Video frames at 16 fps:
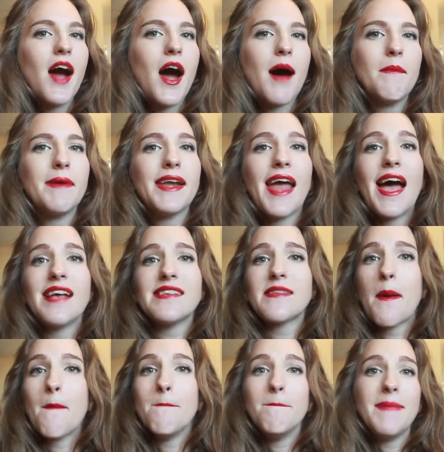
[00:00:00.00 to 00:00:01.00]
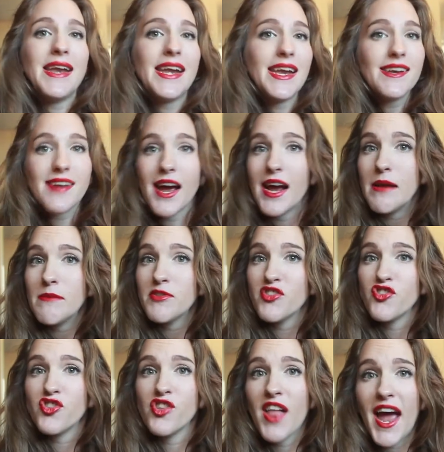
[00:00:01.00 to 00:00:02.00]
comment as many times
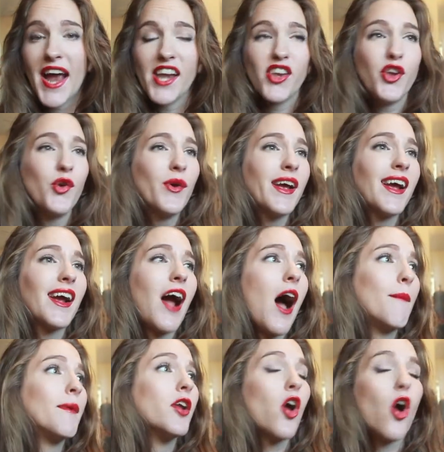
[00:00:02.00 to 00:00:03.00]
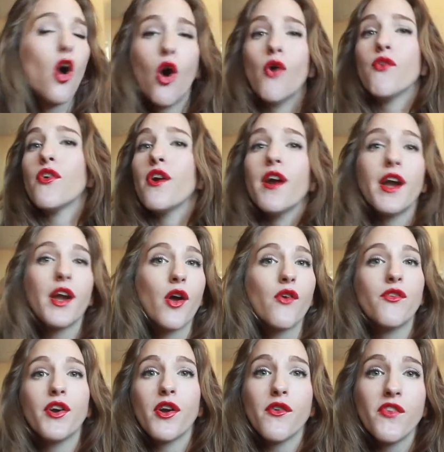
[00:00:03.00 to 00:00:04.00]
as you like. You can comment over and
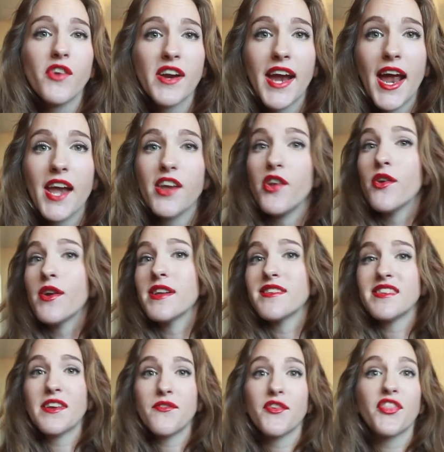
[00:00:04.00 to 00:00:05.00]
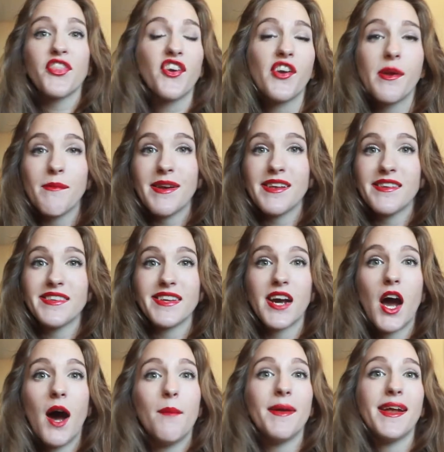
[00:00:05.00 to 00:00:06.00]
over and over again. You could sit for 30 minutes and
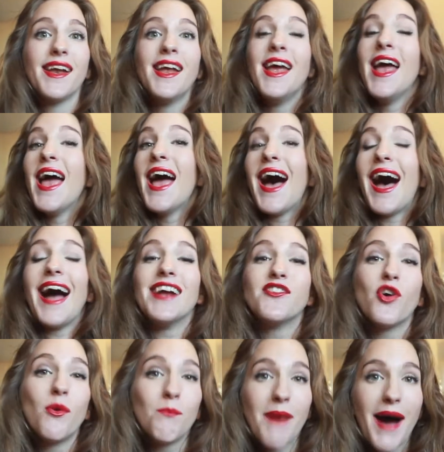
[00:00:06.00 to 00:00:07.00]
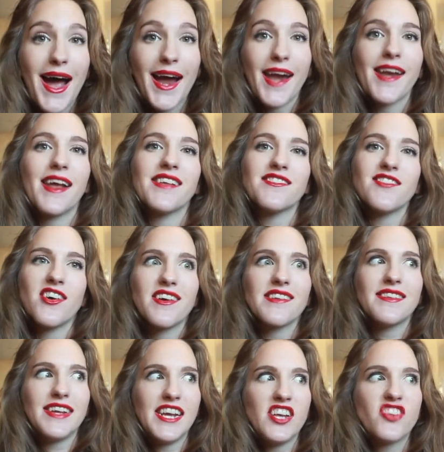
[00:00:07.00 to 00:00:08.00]
comment. I don't mind as long
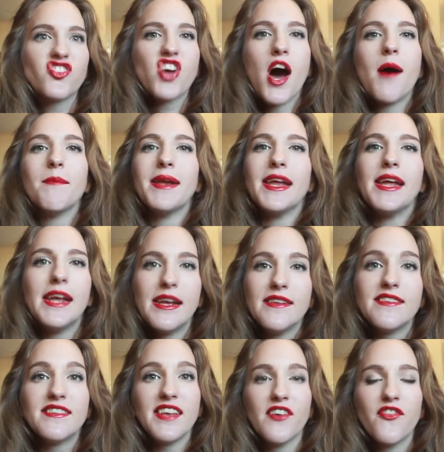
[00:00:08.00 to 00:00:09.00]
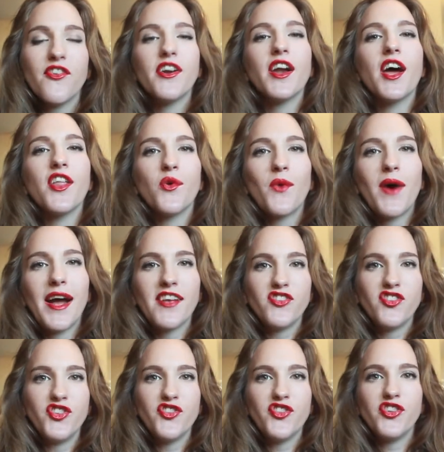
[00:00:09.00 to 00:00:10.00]
as each comment is different,
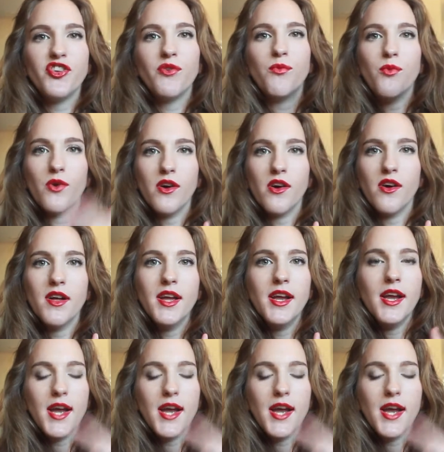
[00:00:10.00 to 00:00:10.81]
otherwise YouTube will